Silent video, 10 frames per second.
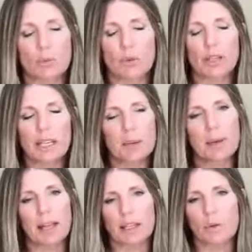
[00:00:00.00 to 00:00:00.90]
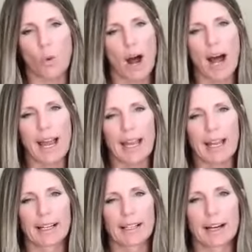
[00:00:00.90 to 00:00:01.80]
a really compelling why,
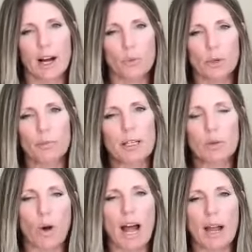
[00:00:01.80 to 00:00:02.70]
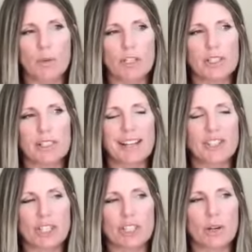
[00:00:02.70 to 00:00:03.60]
a real big why, which is I
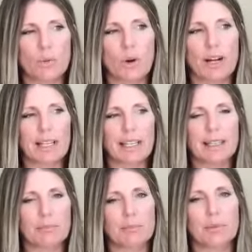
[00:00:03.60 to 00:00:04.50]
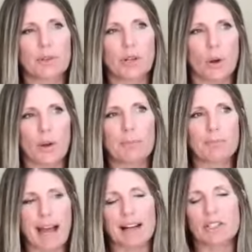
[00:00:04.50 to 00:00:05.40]
just don't want to keep going
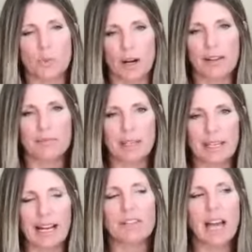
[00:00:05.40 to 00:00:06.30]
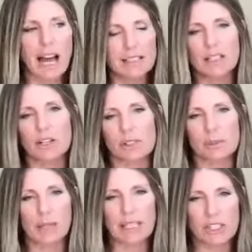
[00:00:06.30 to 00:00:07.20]
back to where I've been. I've got to go
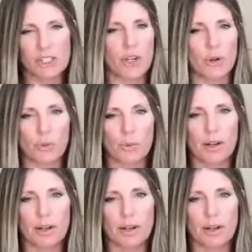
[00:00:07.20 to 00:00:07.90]
someplace new.